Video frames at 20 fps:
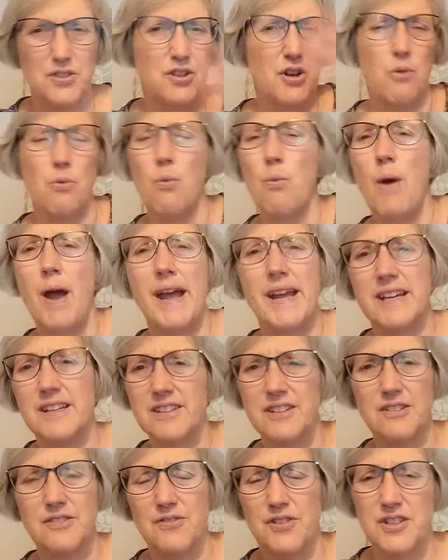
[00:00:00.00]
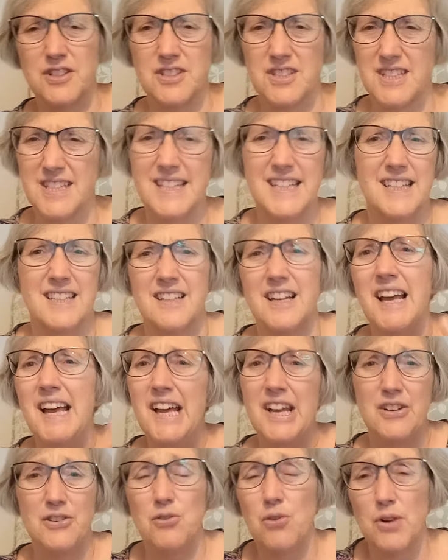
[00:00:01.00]
you know, away at university and
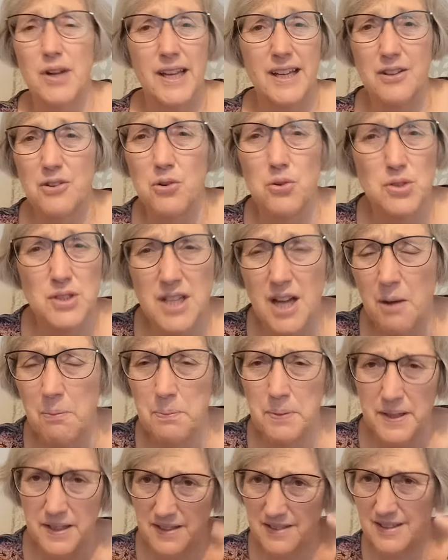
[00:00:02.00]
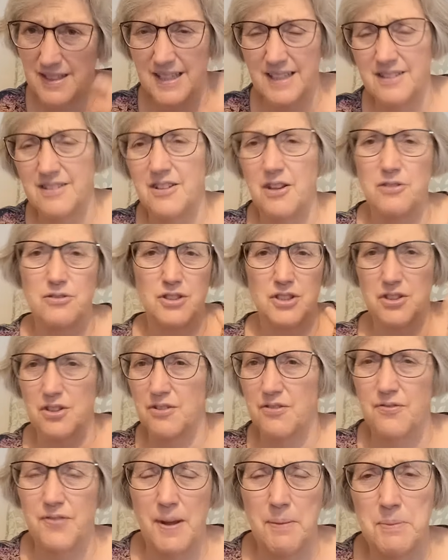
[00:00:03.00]
not get caught up in those
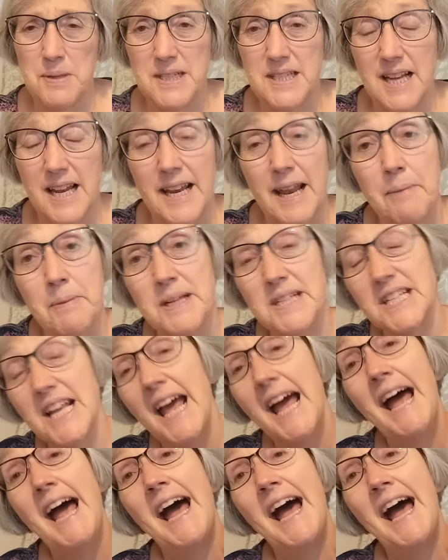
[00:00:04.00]
sort of family dynamics.